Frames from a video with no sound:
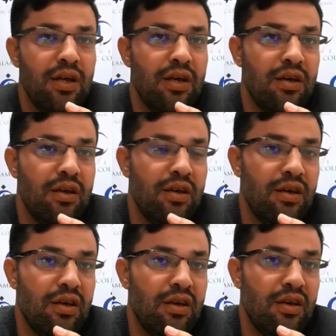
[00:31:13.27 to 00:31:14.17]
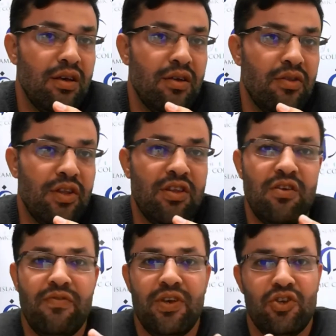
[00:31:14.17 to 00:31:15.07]
the
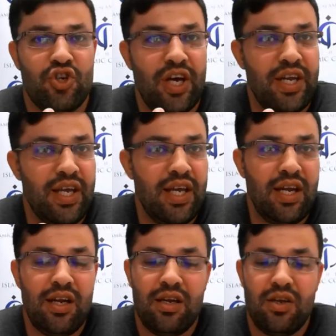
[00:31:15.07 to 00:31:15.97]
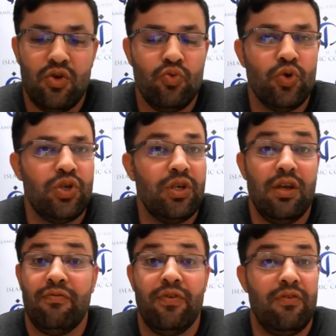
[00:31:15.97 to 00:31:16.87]
TV channel. You would,
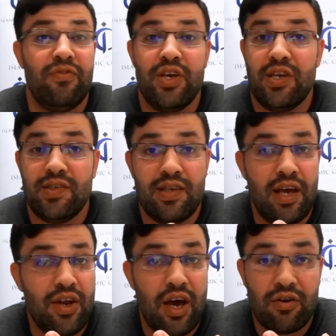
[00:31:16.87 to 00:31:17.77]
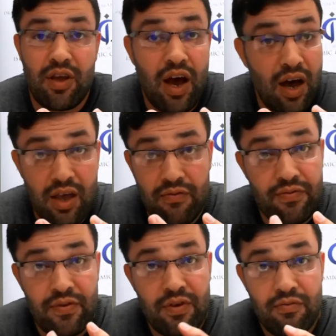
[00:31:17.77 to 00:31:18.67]
if there is an
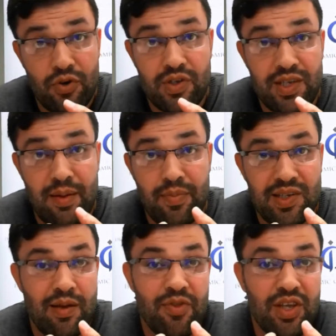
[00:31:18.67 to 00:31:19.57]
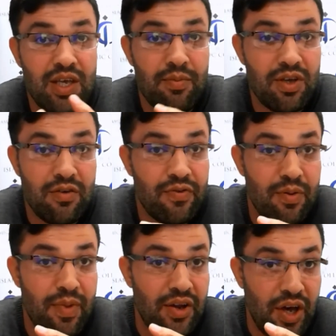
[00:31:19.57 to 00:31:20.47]
archive, for example, something coming
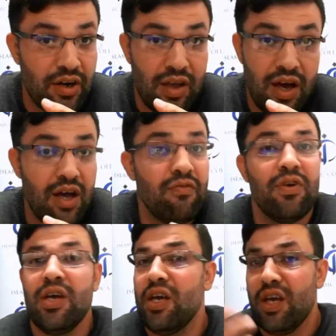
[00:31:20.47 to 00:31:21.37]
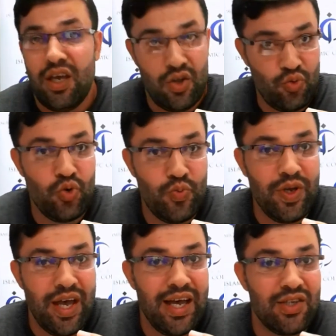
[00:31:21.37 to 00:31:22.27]
from an archive, it would
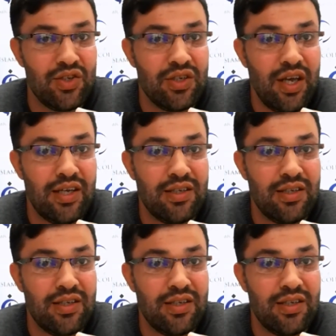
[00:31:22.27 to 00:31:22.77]
be as